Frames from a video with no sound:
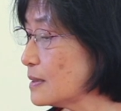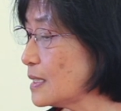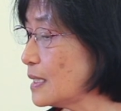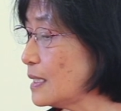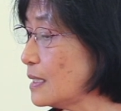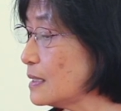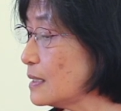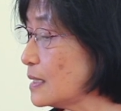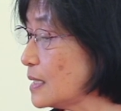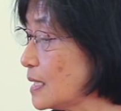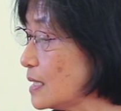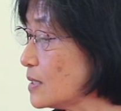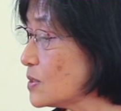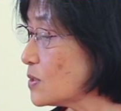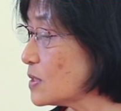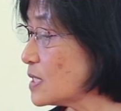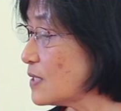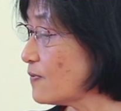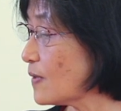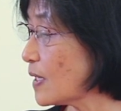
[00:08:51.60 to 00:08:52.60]
teen needs
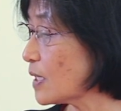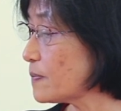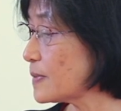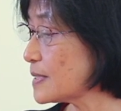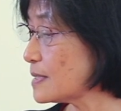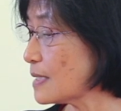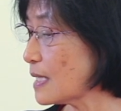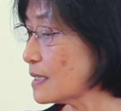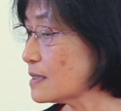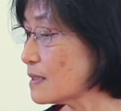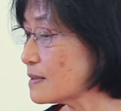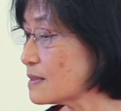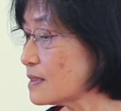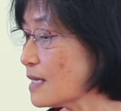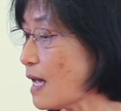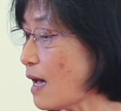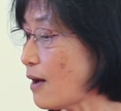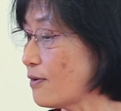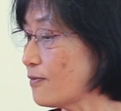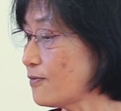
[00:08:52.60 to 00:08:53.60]
to develop a sense of
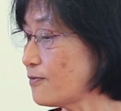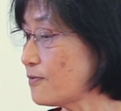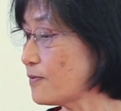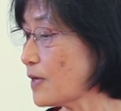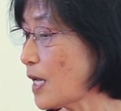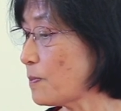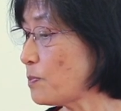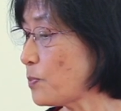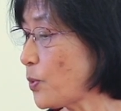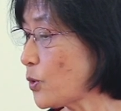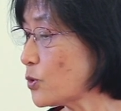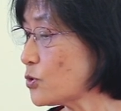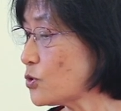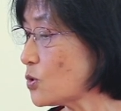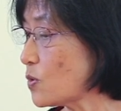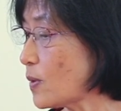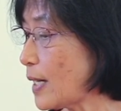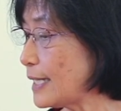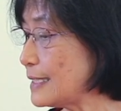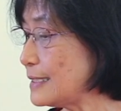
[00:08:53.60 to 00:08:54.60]
self and
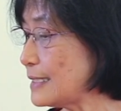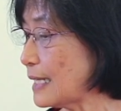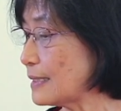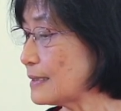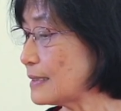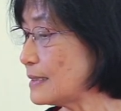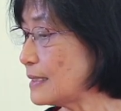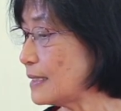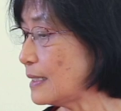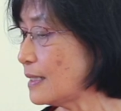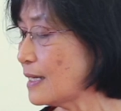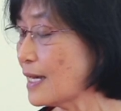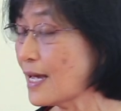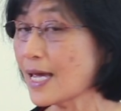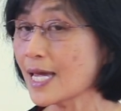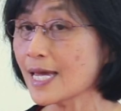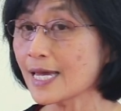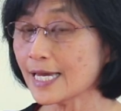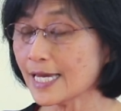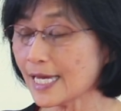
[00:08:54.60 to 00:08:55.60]
personal identity,
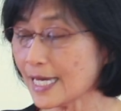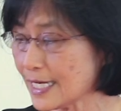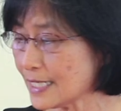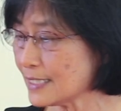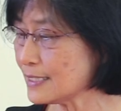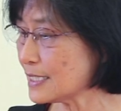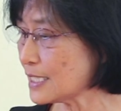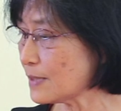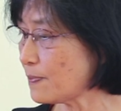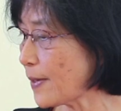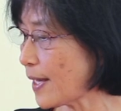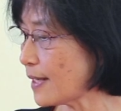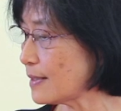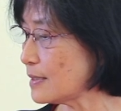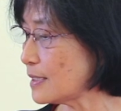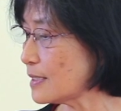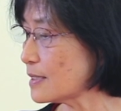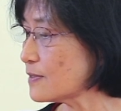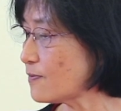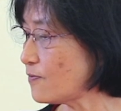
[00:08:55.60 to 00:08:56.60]

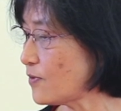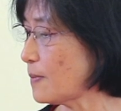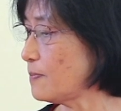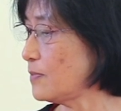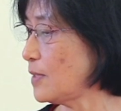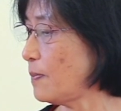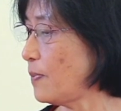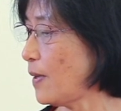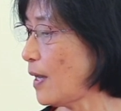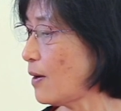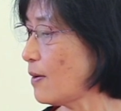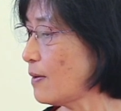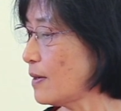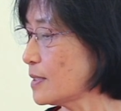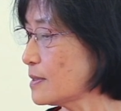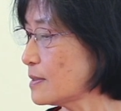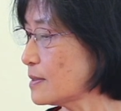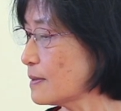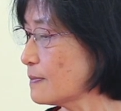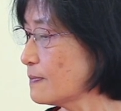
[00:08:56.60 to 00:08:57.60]
independence from their
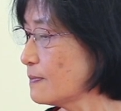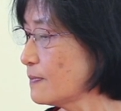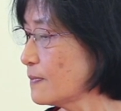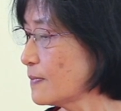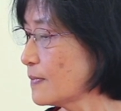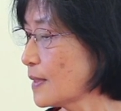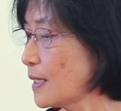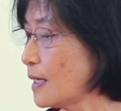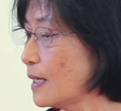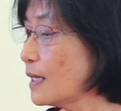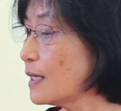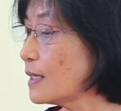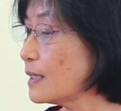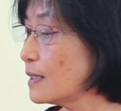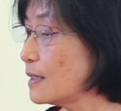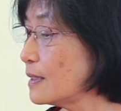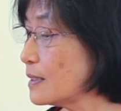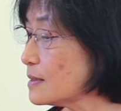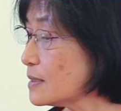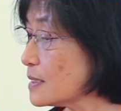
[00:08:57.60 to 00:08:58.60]
parents.
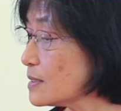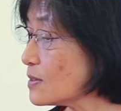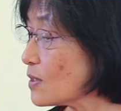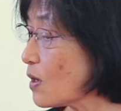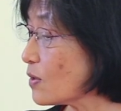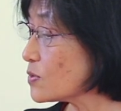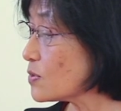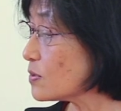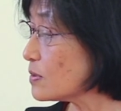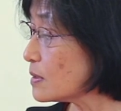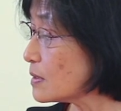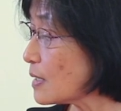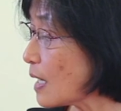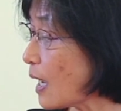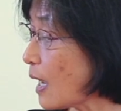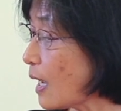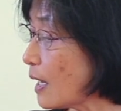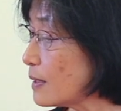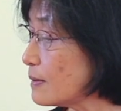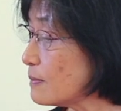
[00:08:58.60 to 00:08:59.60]
This is also the
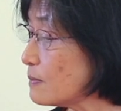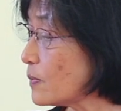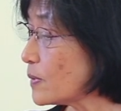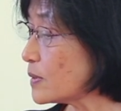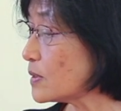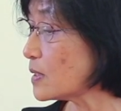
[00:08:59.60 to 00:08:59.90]
time when